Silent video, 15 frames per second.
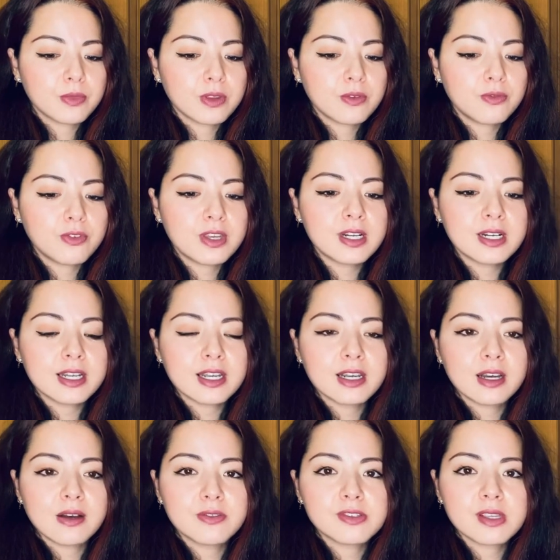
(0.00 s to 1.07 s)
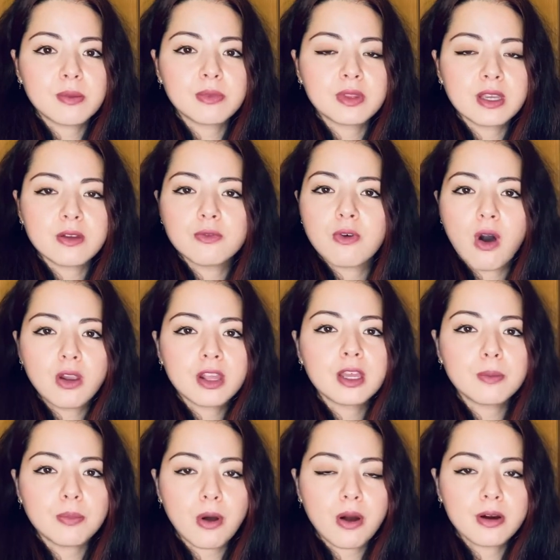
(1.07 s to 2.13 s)
feeling of something falling
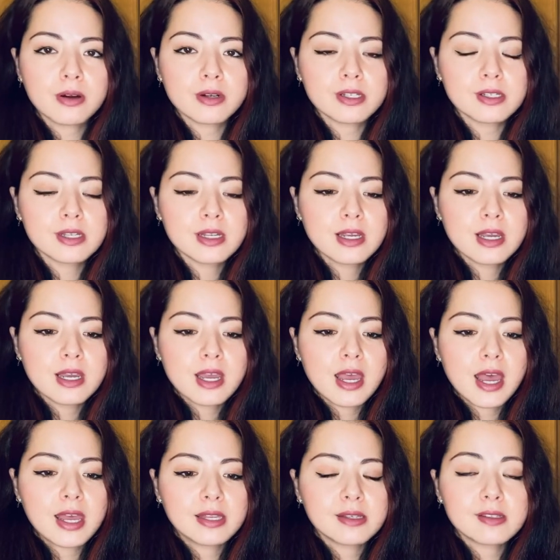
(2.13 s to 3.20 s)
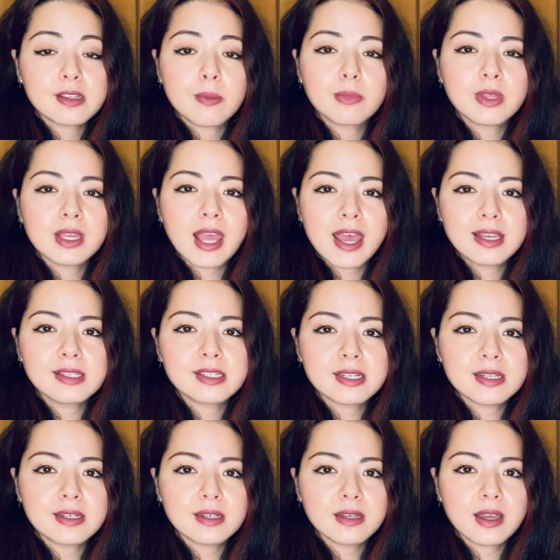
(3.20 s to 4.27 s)
apart and something
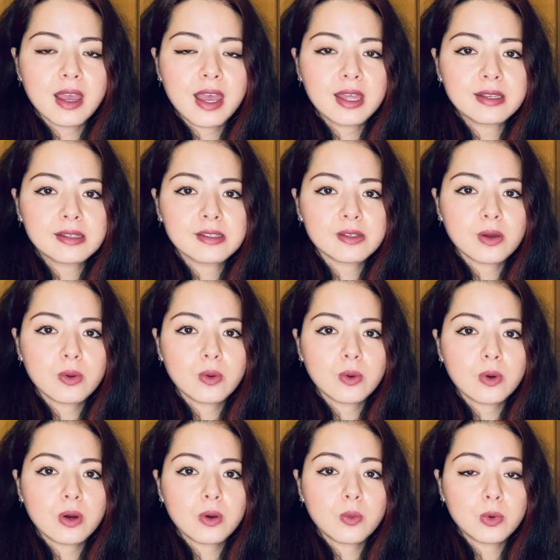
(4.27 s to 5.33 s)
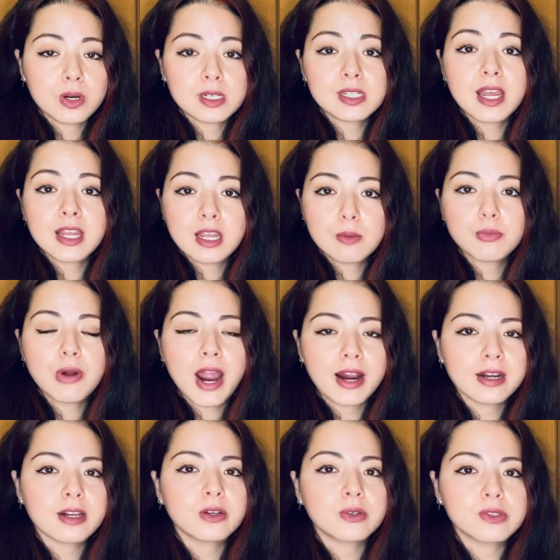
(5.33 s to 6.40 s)
ending, and we're taking
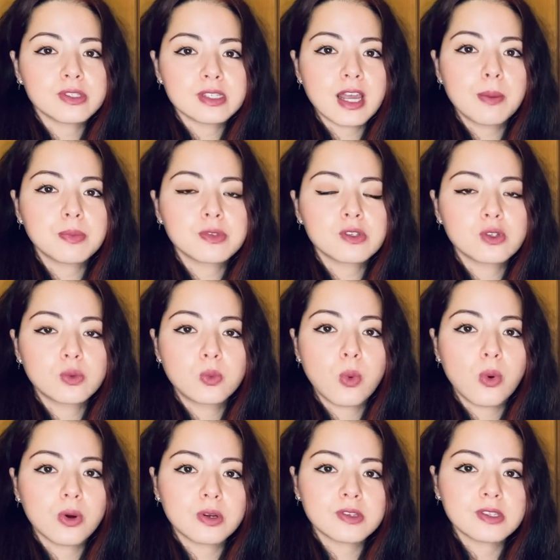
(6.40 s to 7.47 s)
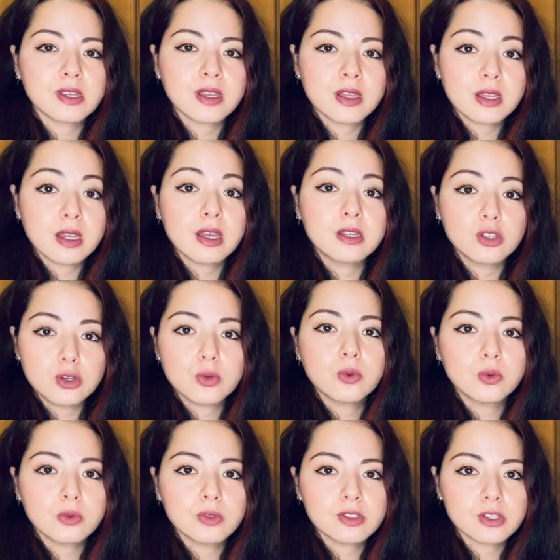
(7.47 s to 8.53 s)
practical steps towards a
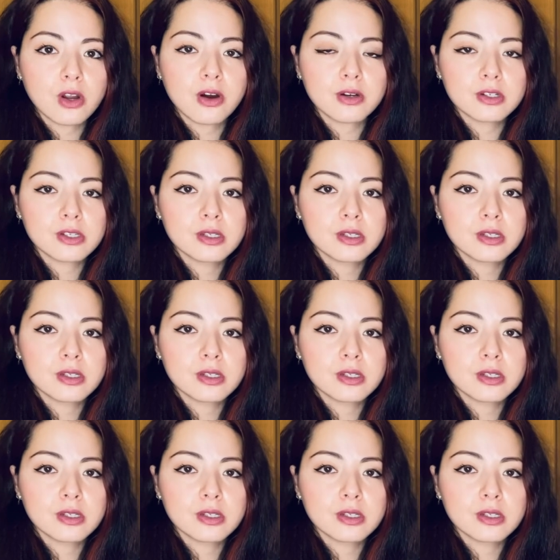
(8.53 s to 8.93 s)
new start.